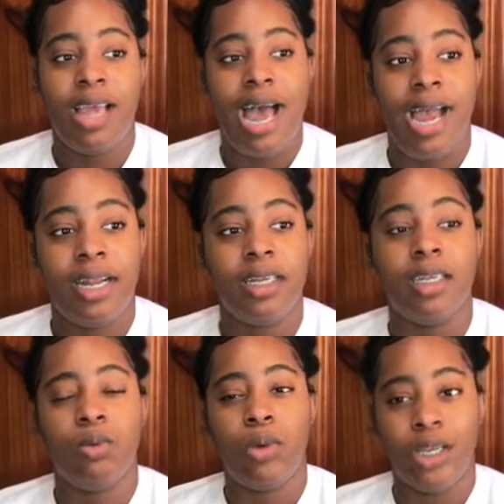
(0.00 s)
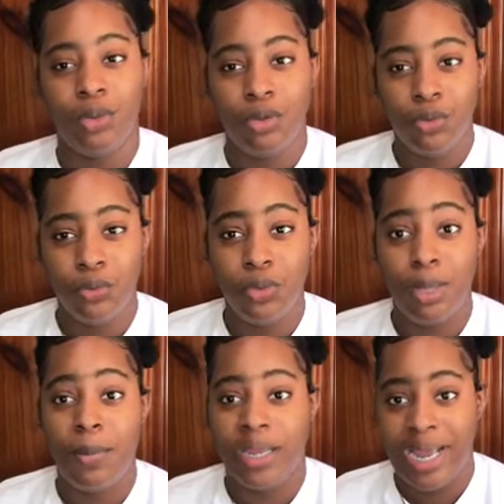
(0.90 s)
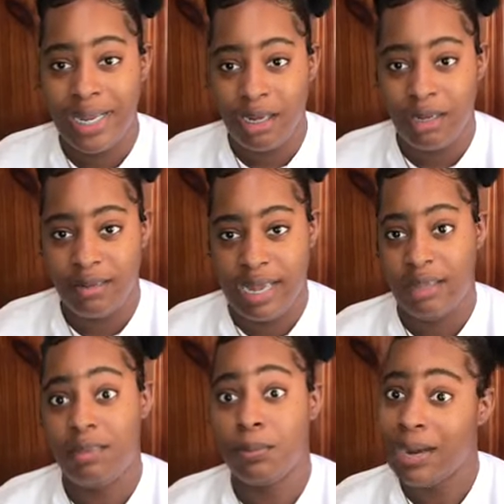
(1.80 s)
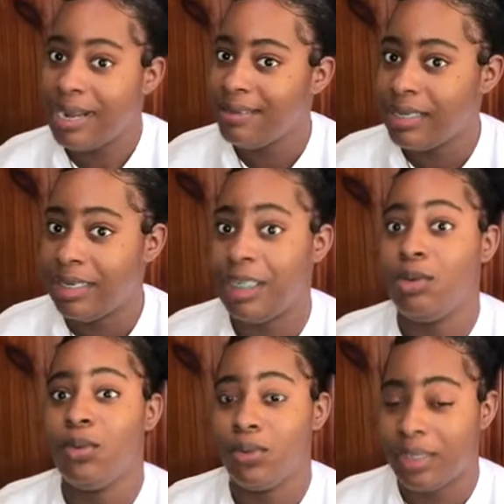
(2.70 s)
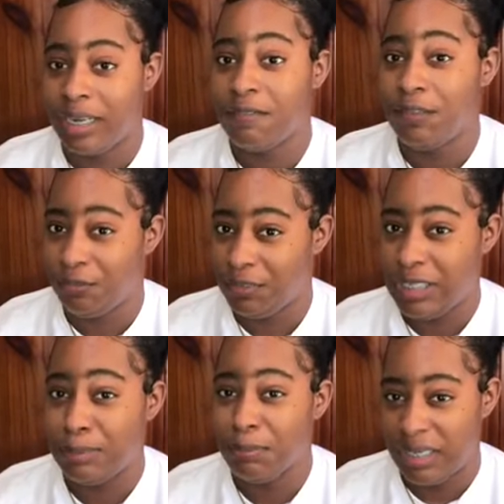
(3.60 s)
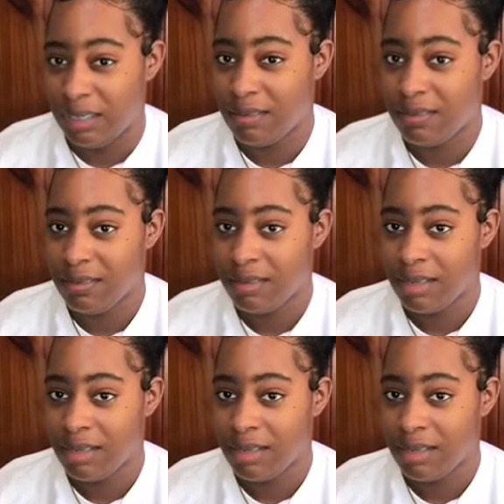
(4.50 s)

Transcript: and when you do the mechanical test, surprisingly, you only get 15 minutes.